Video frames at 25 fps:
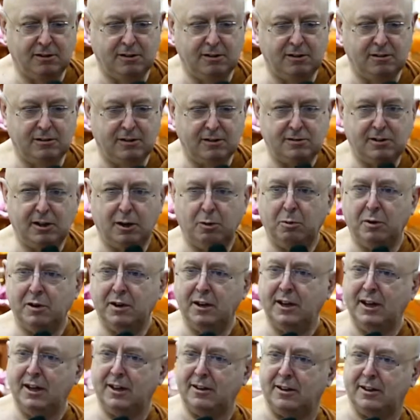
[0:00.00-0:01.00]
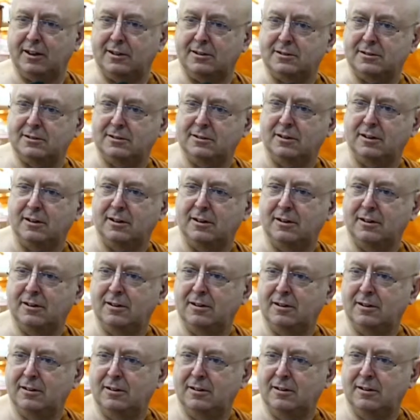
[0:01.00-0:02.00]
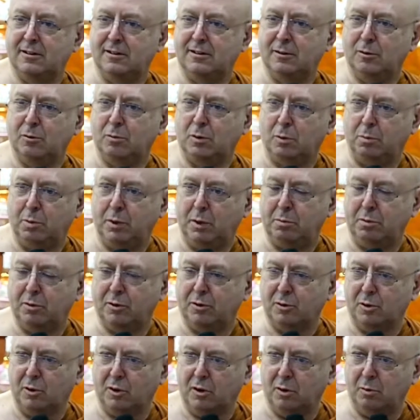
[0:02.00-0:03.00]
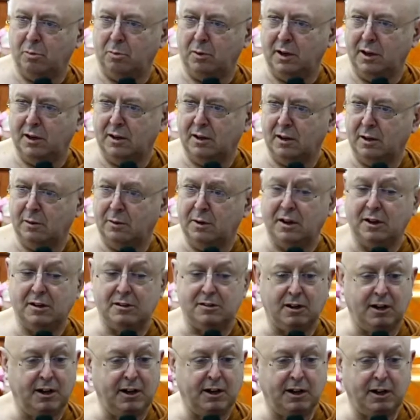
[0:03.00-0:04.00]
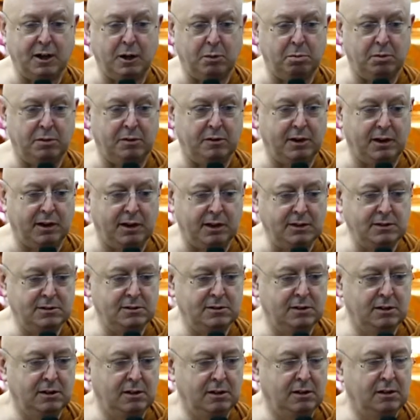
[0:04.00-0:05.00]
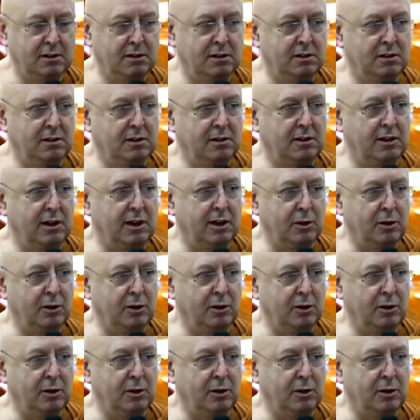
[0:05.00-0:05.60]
So I want to hear this, what people thought of me. I'm going to die in a couple of days. And